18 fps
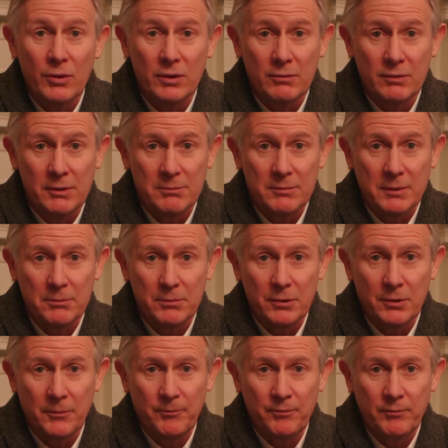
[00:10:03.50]
and
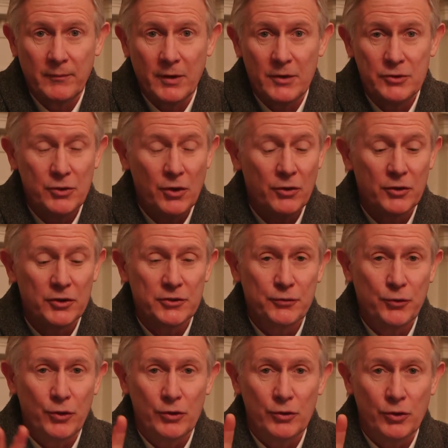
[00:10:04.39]
remember. So those
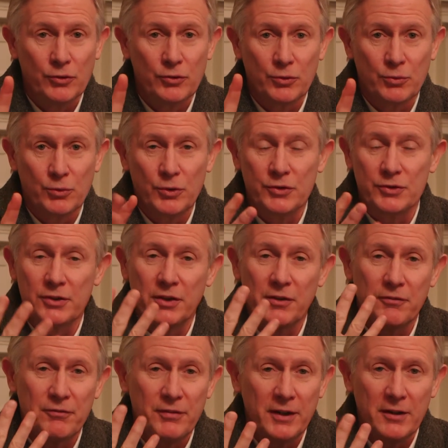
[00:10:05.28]
4 golden rules,
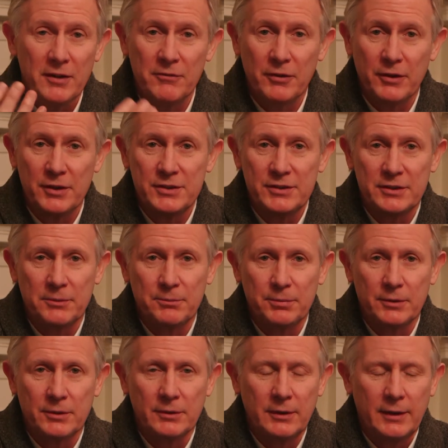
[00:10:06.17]
they're very, very
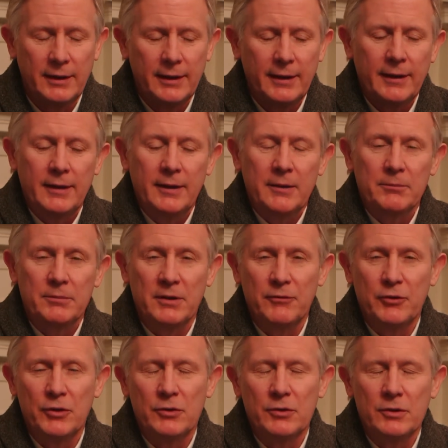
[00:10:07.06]
simple.
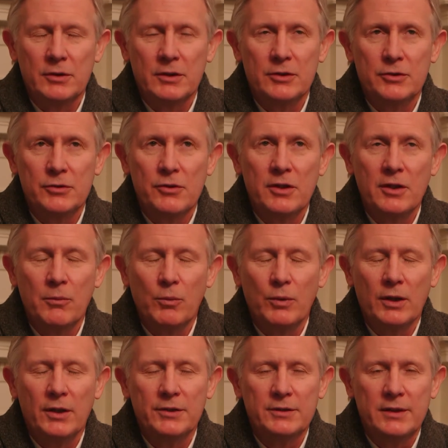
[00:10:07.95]
But to do them
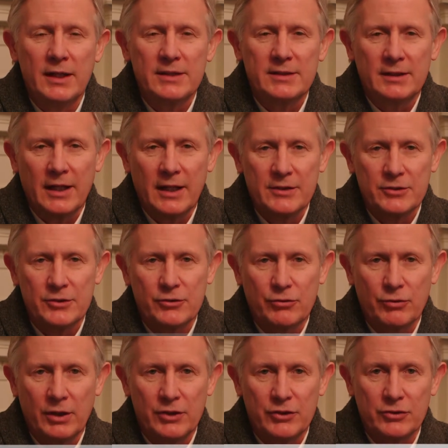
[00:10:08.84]
well takes
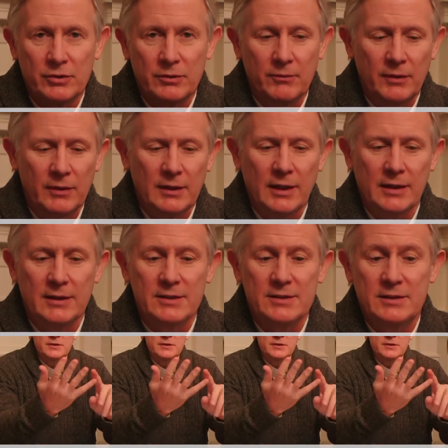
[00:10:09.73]
concentration, and that is